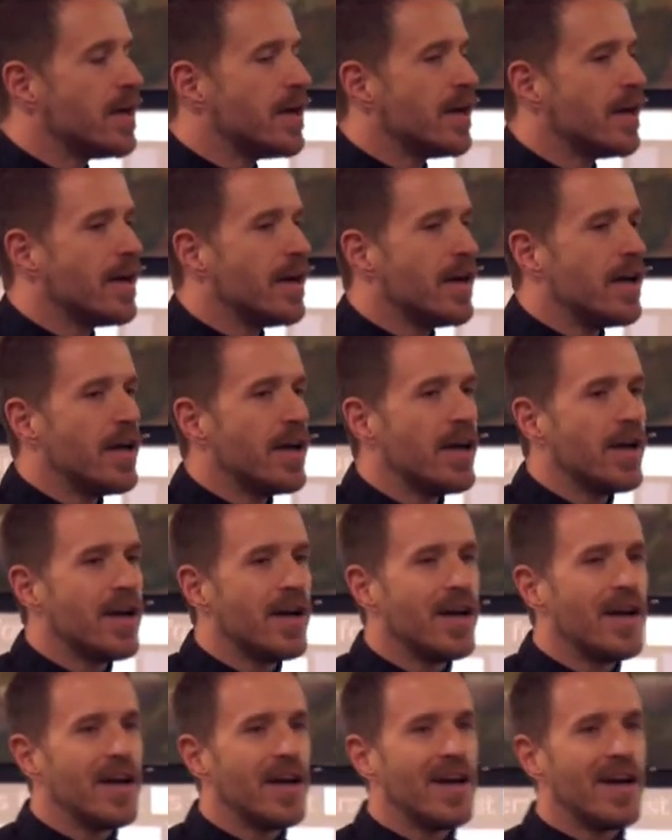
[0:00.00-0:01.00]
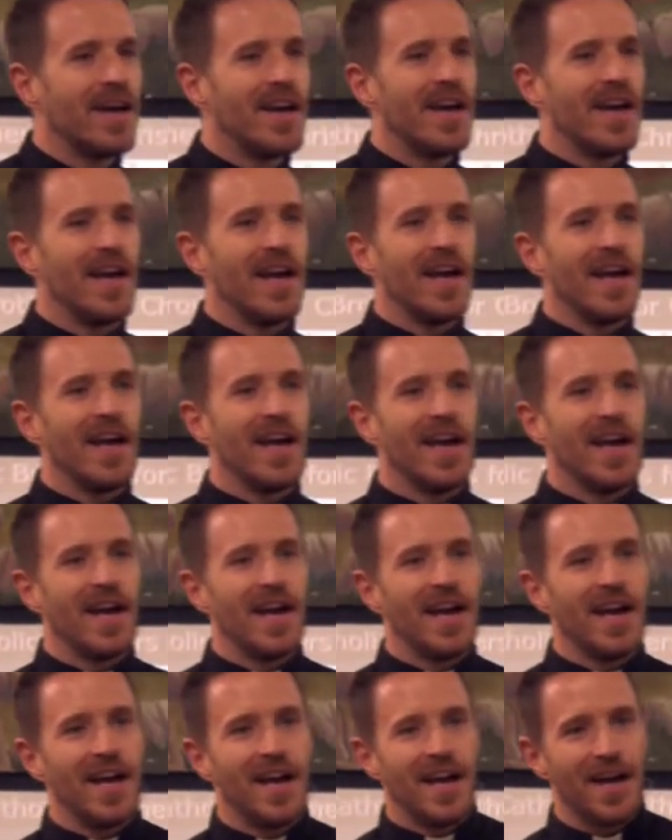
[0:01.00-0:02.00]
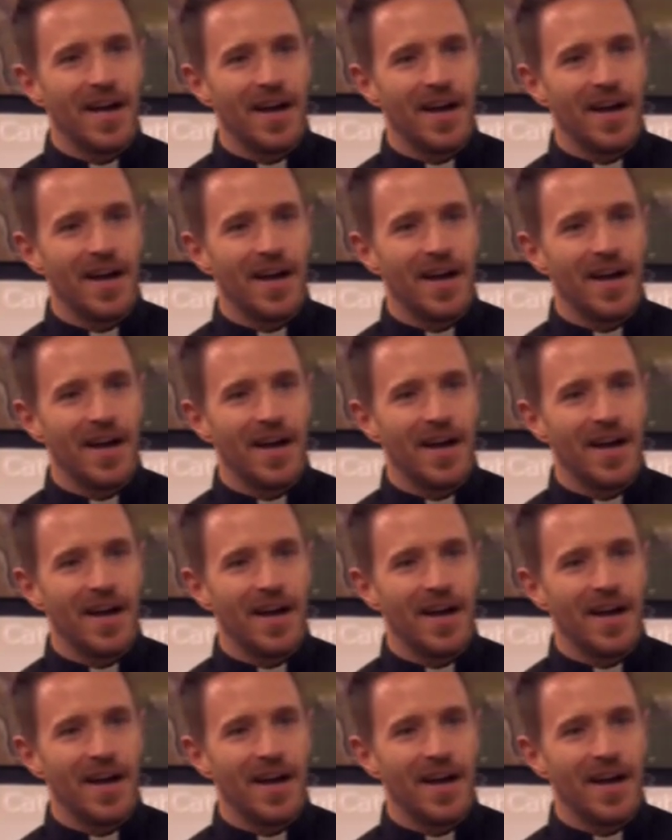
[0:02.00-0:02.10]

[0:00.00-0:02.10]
No one is speaking in this clip.